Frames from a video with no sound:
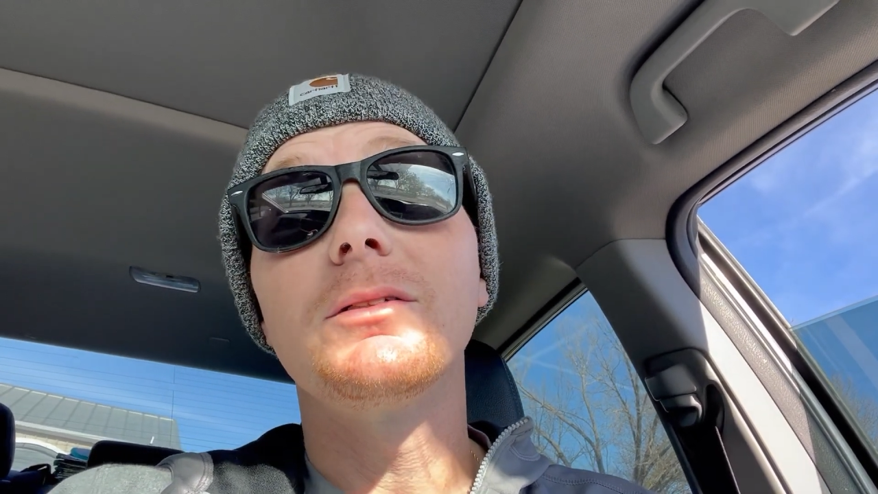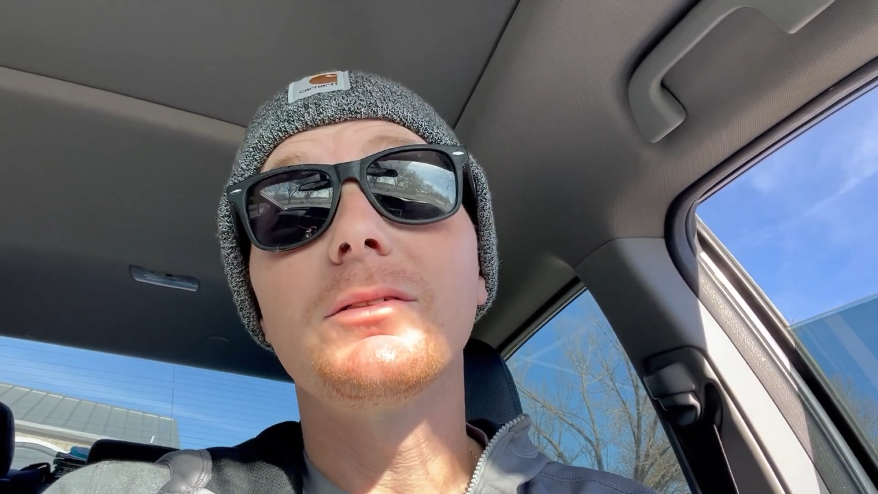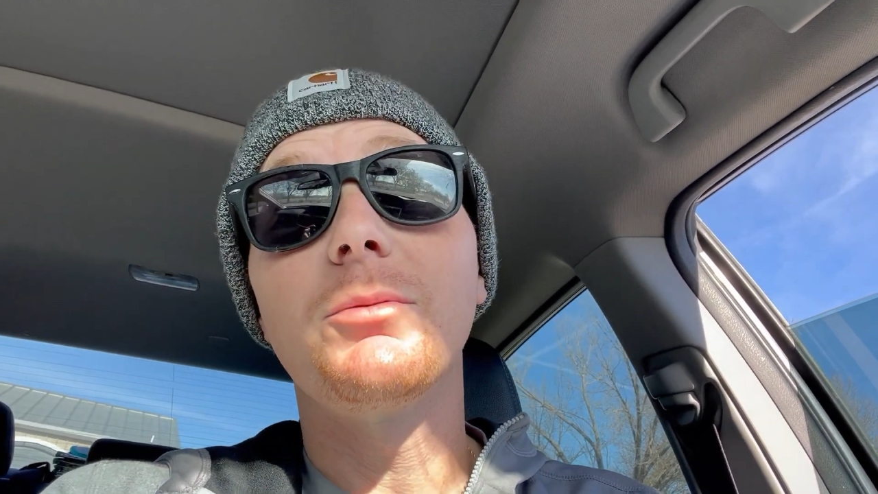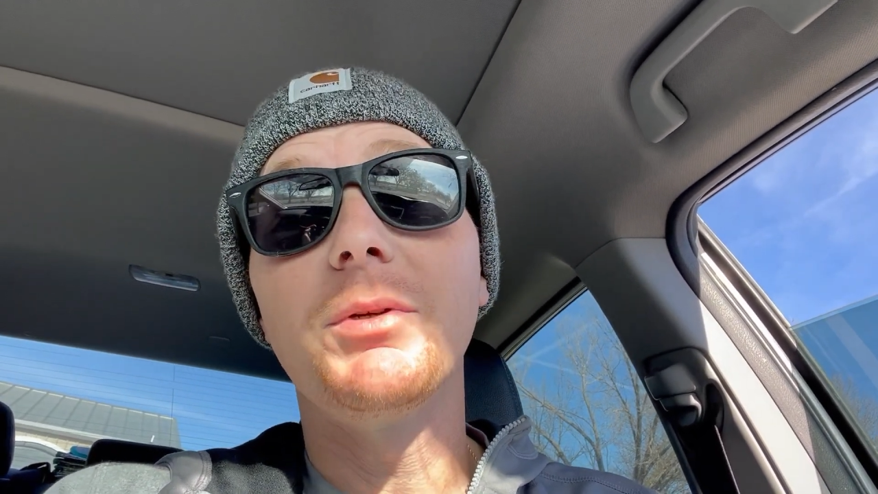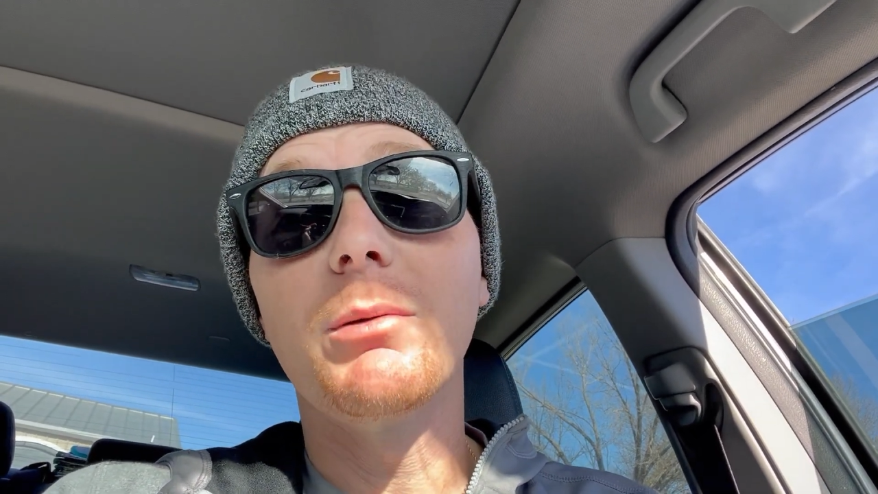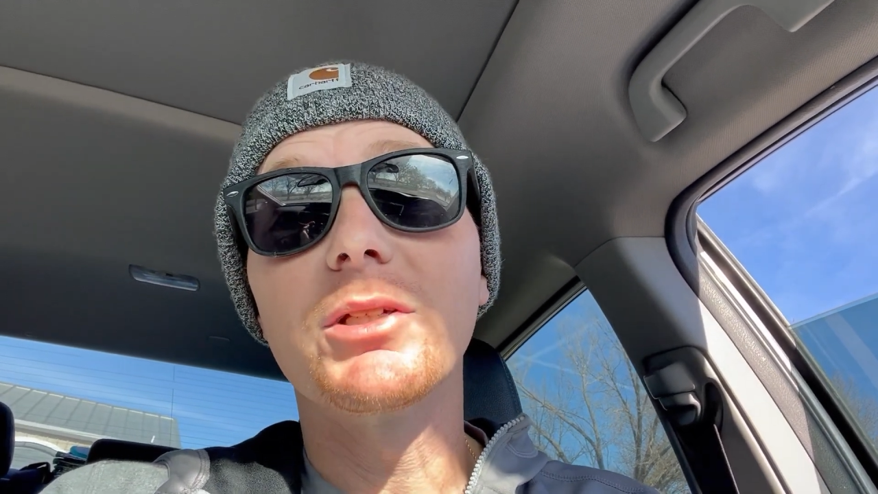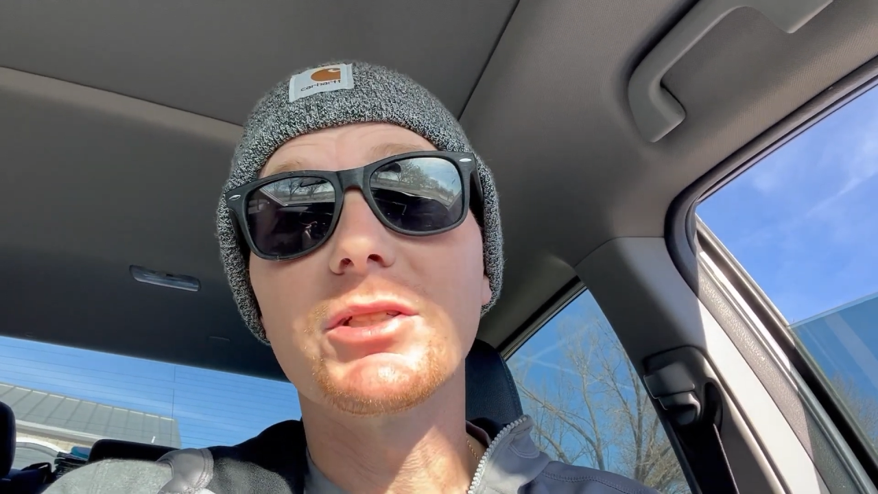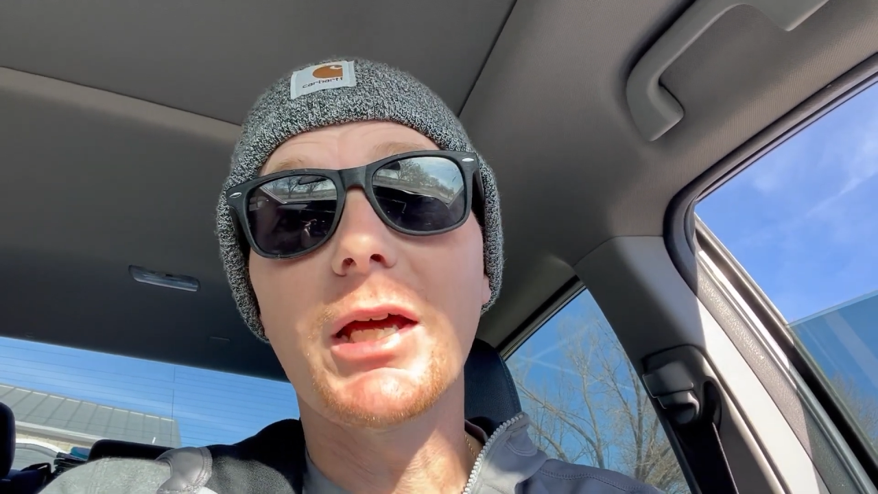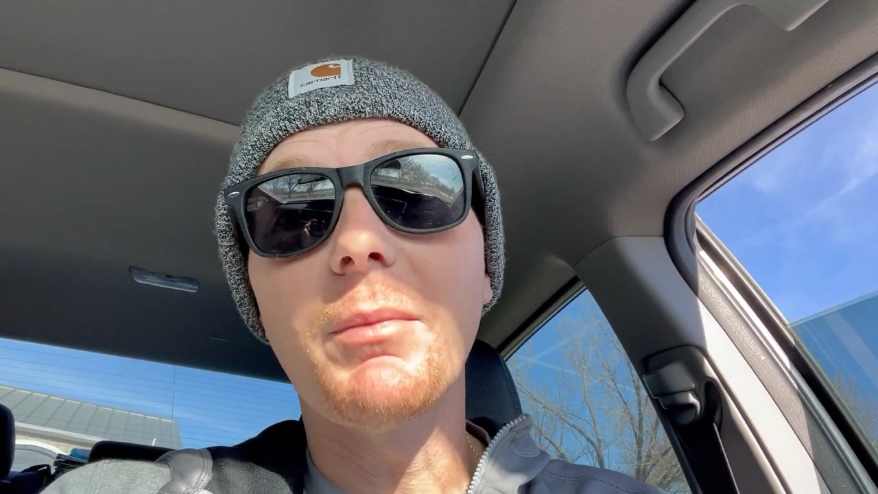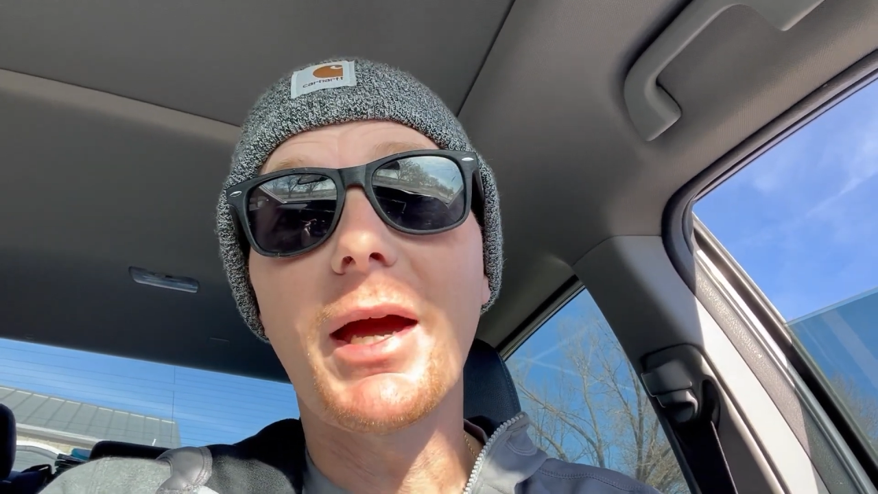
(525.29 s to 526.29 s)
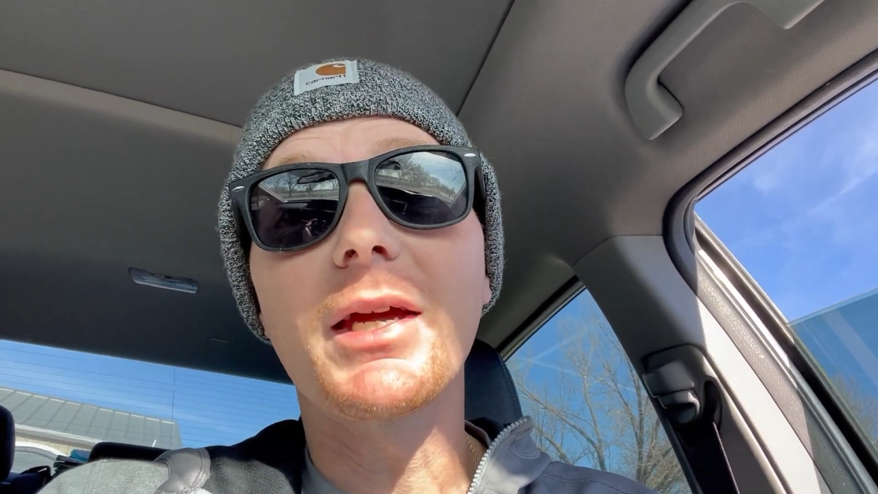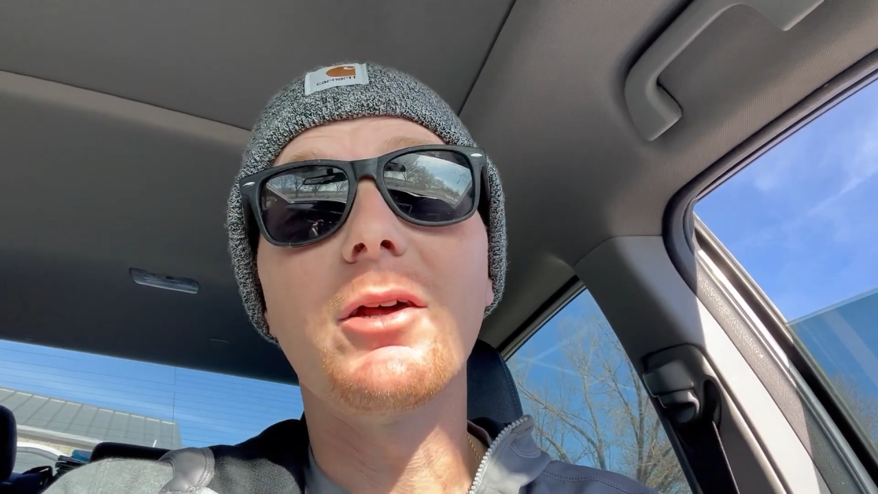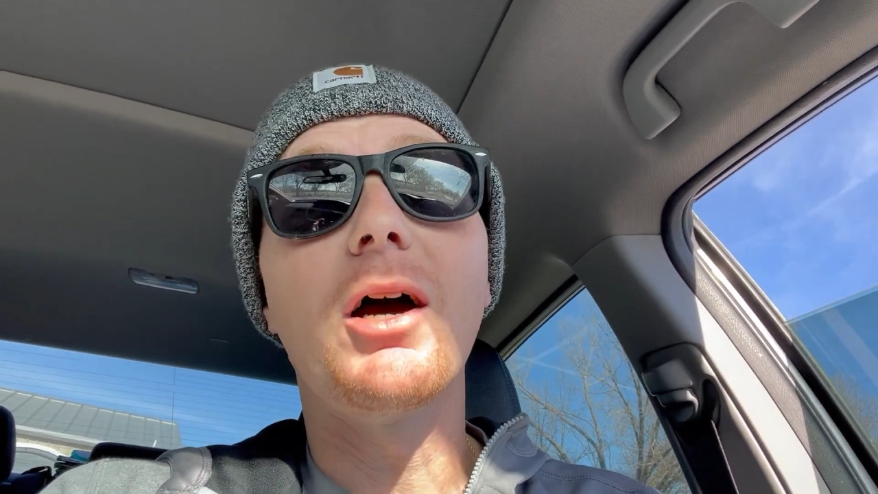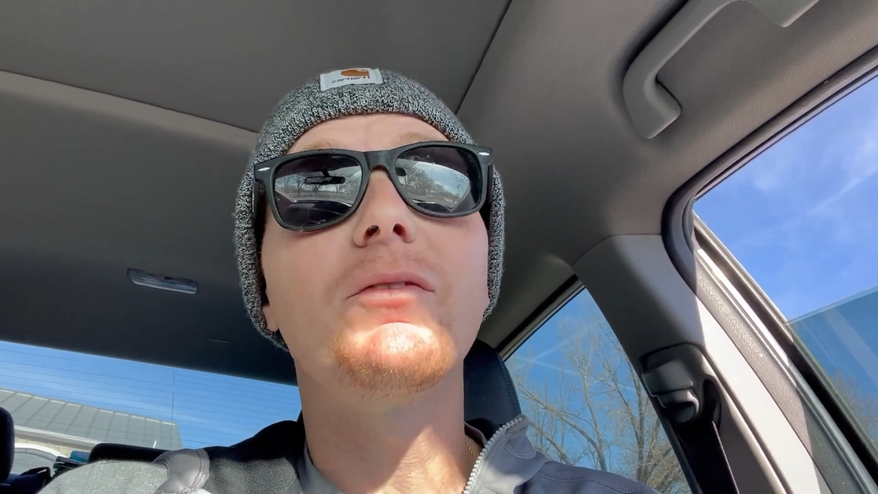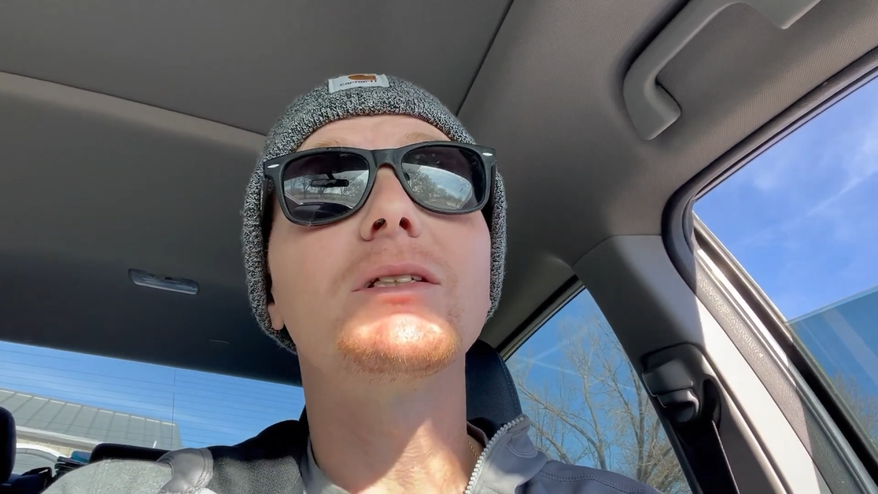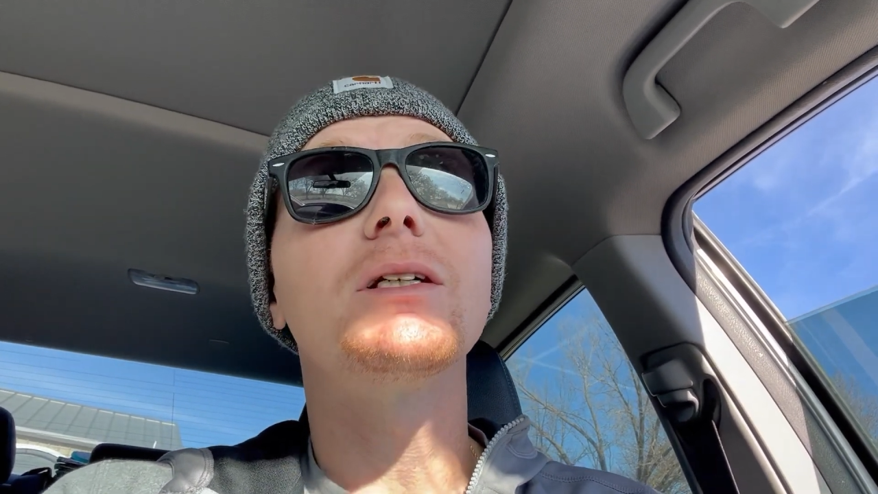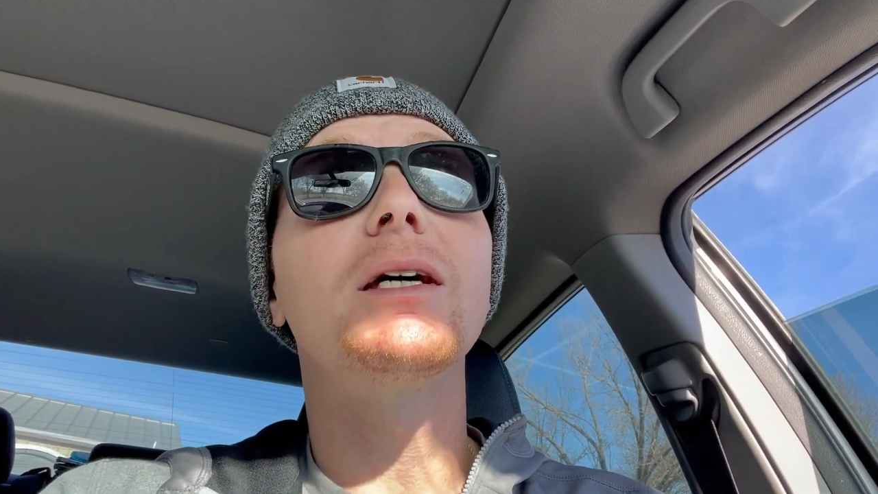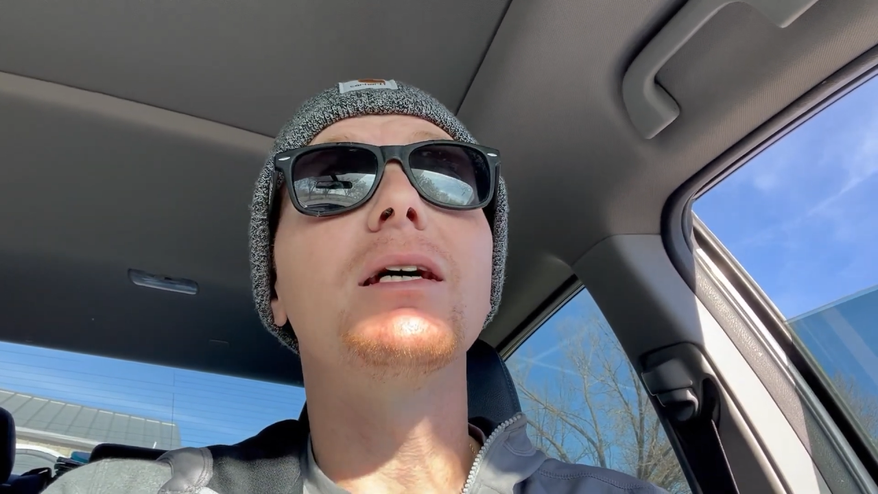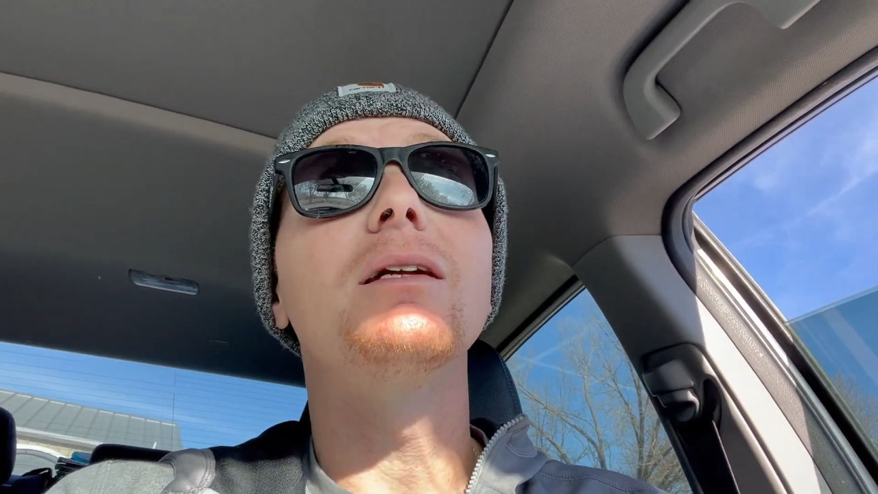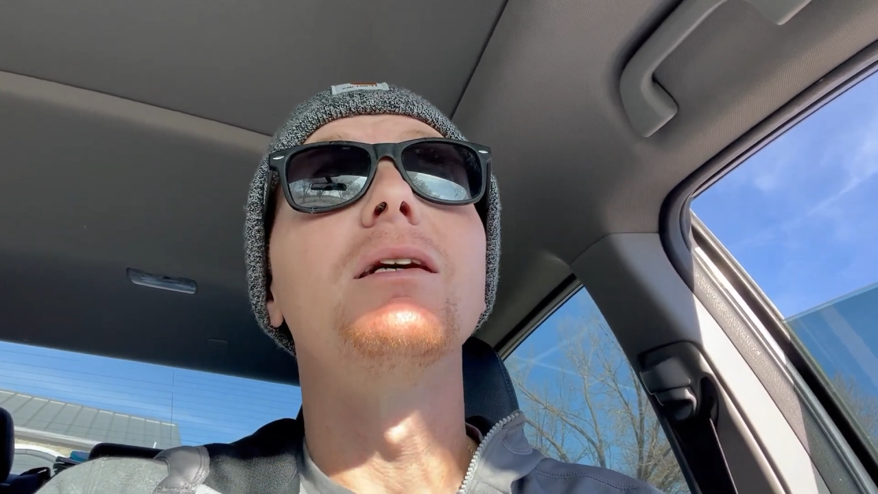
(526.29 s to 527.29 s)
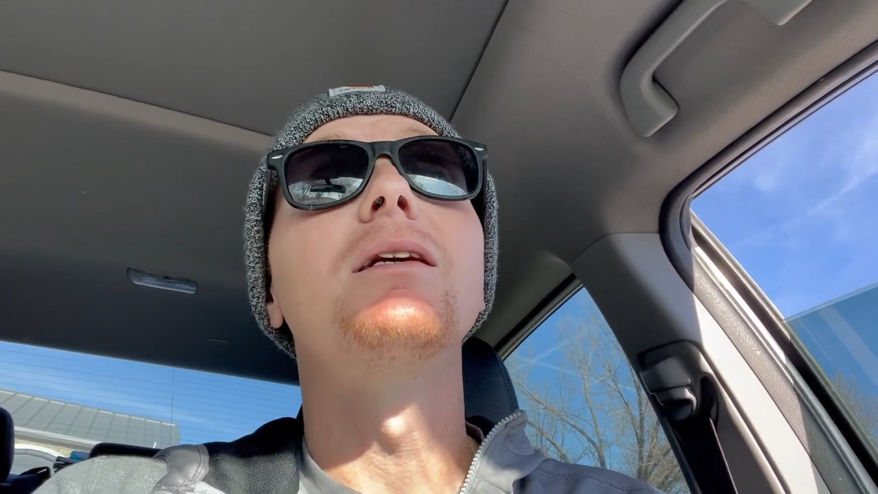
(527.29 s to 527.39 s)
to be able to stay back in office to get